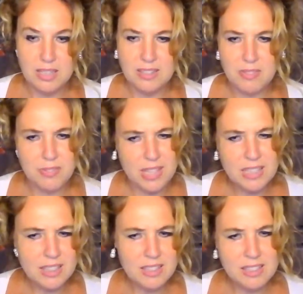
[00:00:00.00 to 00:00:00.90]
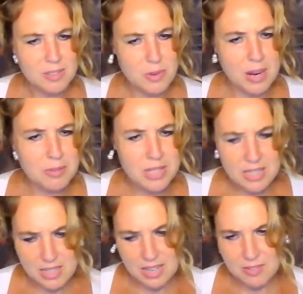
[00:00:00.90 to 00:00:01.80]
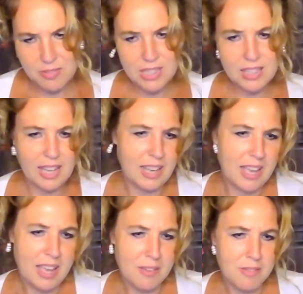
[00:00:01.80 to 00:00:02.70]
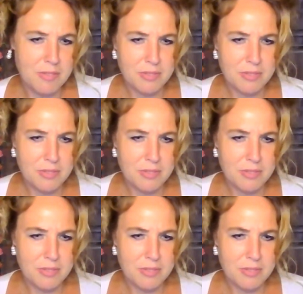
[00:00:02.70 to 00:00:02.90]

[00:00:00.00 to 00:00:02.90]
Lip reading: feel grounded and feel like I have,